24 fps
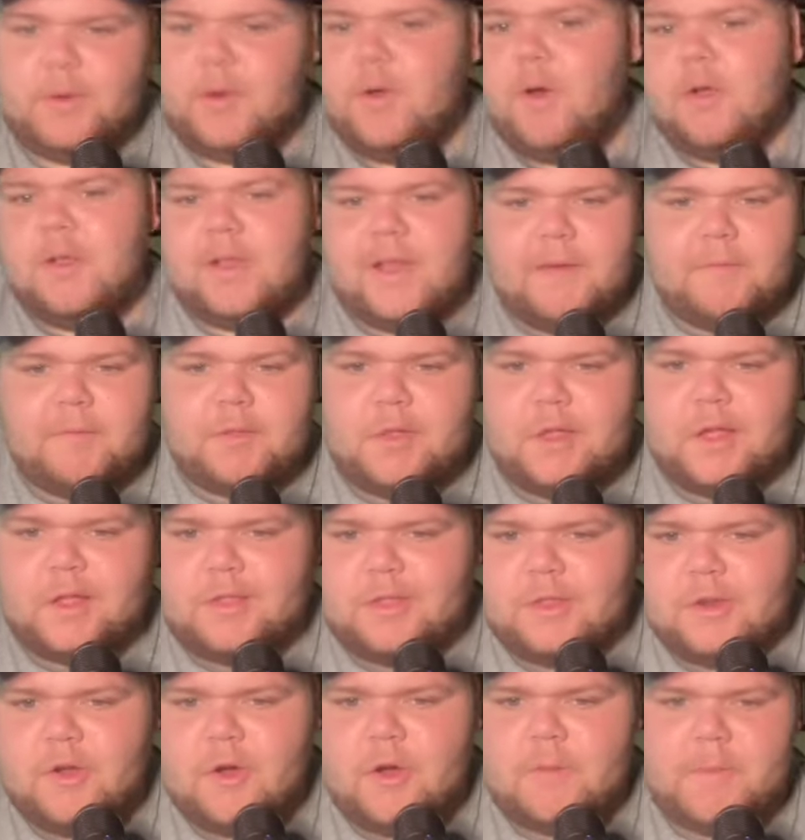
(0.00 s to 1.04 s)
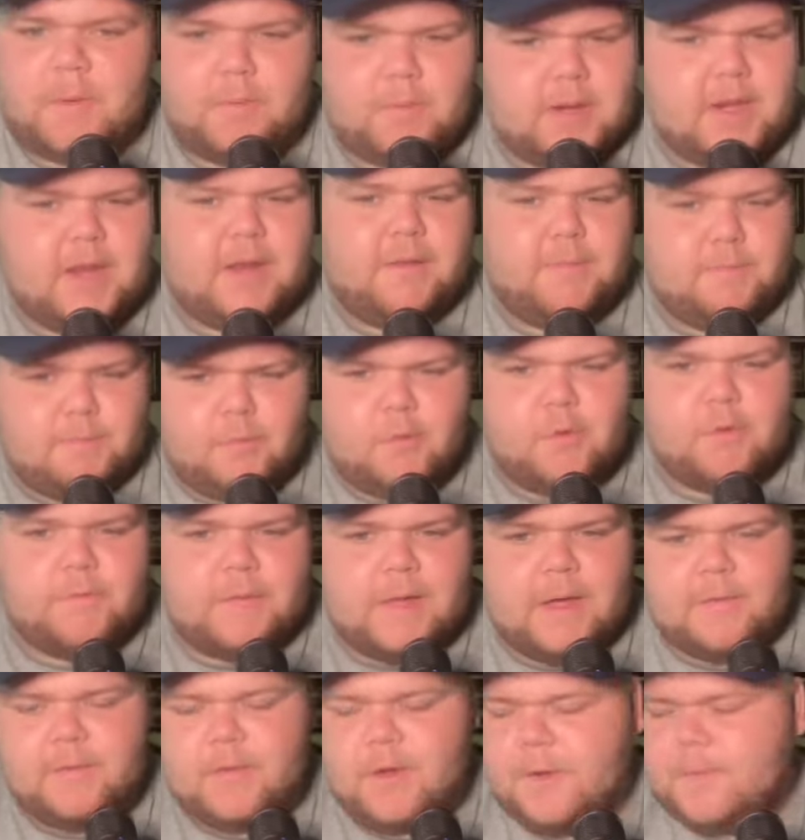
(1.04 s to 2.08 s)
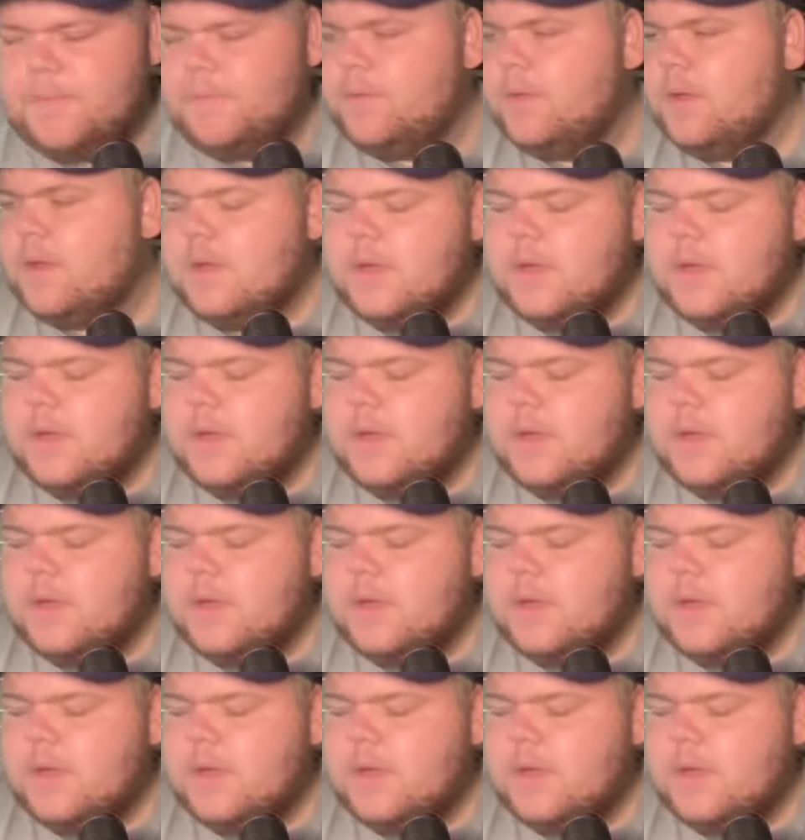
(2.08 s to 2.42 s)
We all love 69, but we need to improve that though.